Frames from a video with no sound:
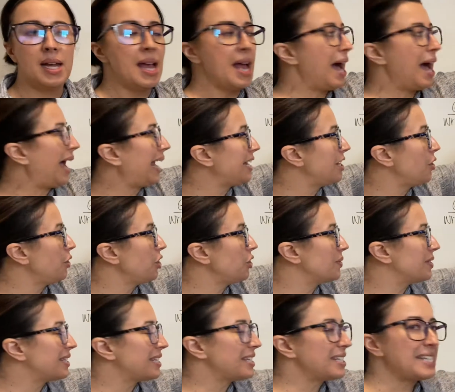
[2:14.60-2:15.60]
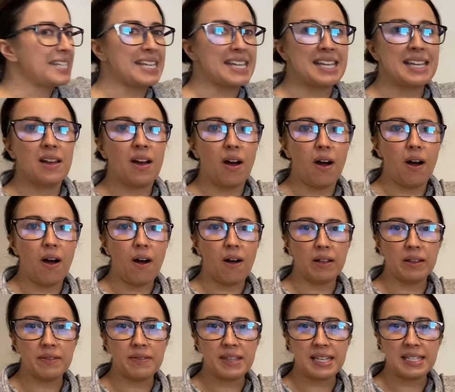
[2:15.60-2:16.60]
I know you see all
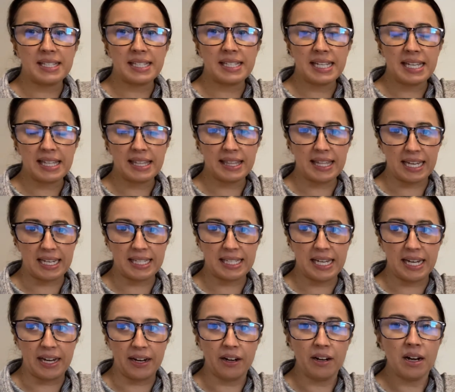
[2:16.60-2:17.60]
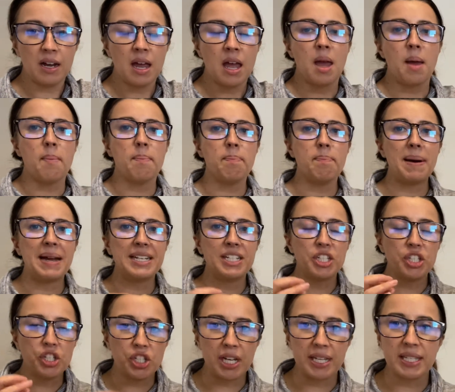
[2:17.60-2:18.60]
of these things here, but
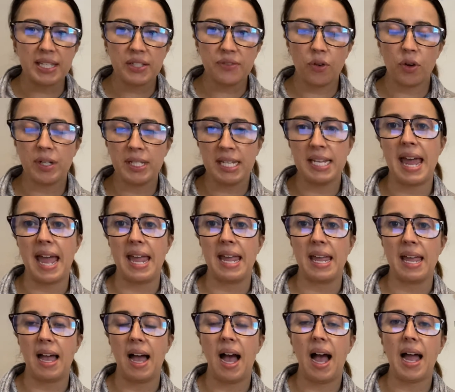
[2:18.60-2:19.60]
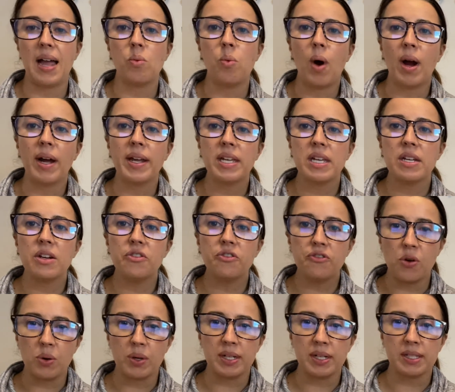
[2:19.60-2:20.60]
just for today, I want you to
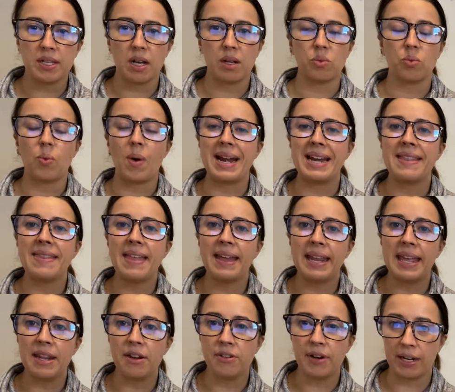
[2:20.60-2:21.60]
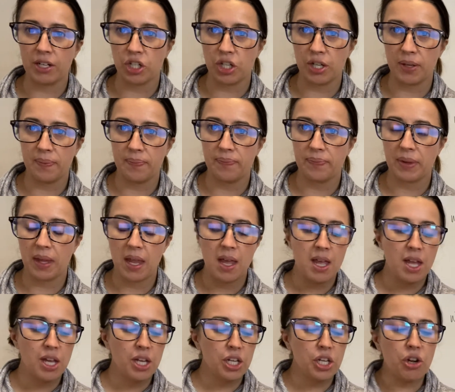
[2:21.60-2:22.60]
focus on writing that introduction.
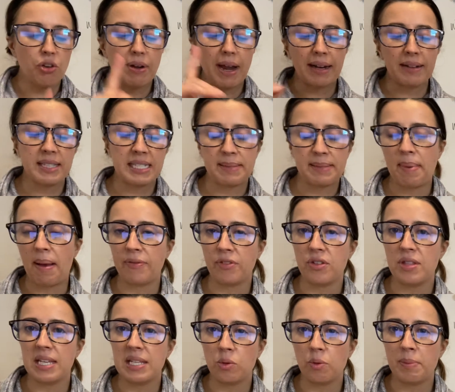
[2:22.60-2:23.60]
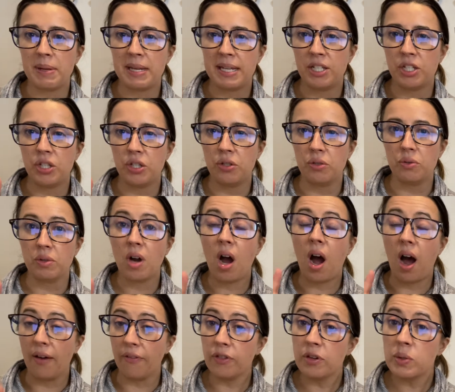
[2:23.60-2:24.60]
Your next step after this will be to
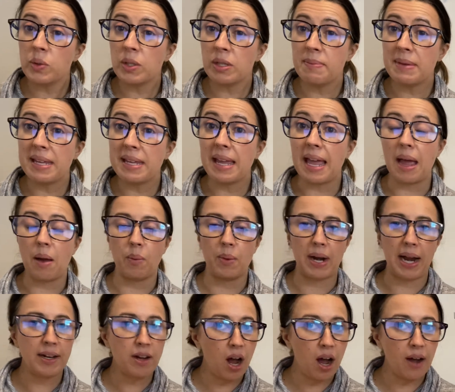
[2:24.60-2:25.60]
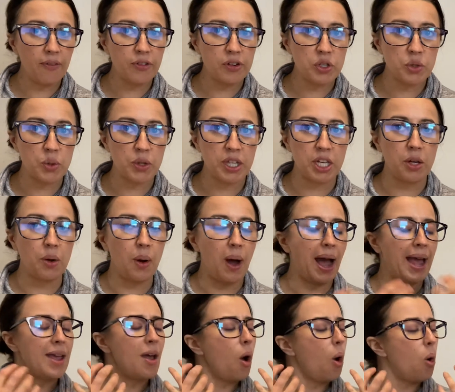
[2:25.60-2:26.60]
conference with me, and when I conference with you,
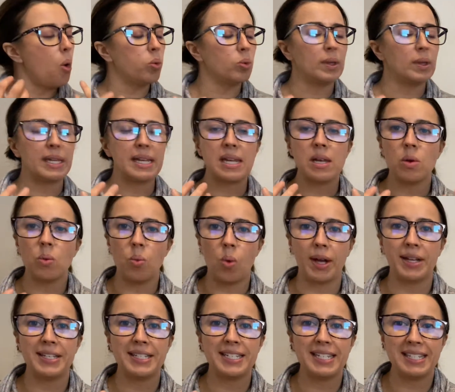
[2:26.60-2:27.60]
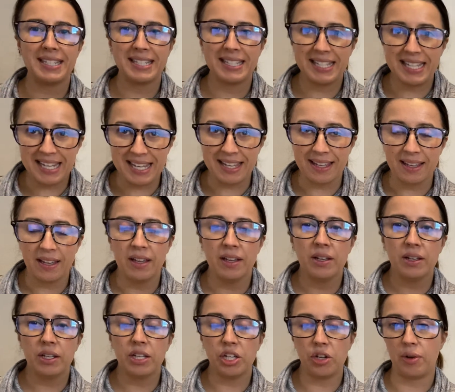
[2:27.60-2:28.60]
I only want to see
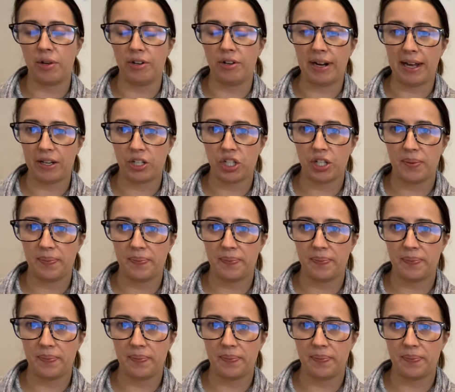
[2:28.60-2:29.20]
your introduction.